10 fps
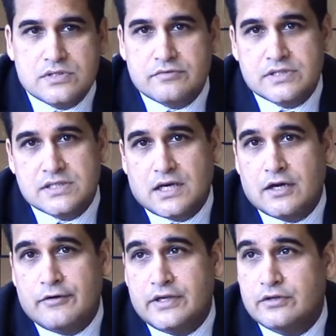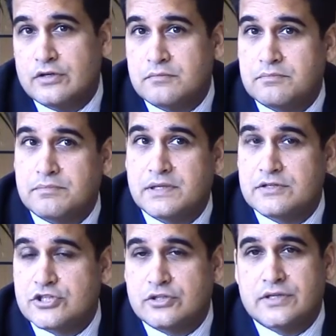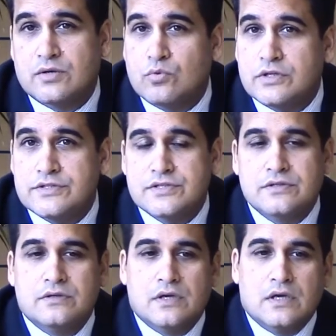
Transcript: to retire in Europe, should they want to,